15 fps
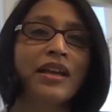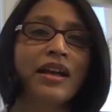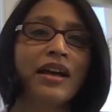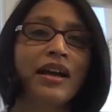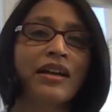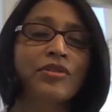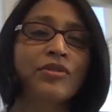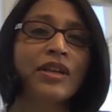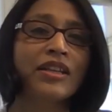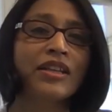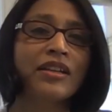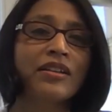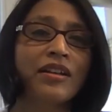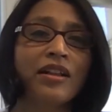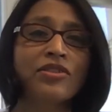uh
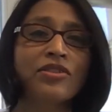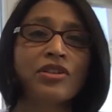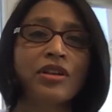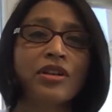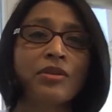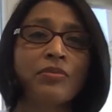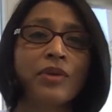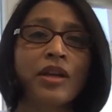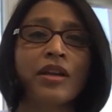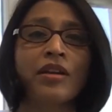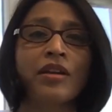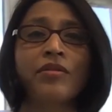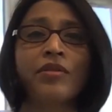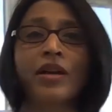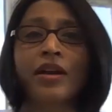creating a culture
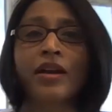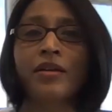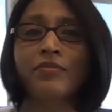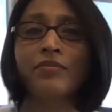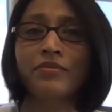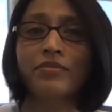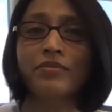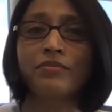where um,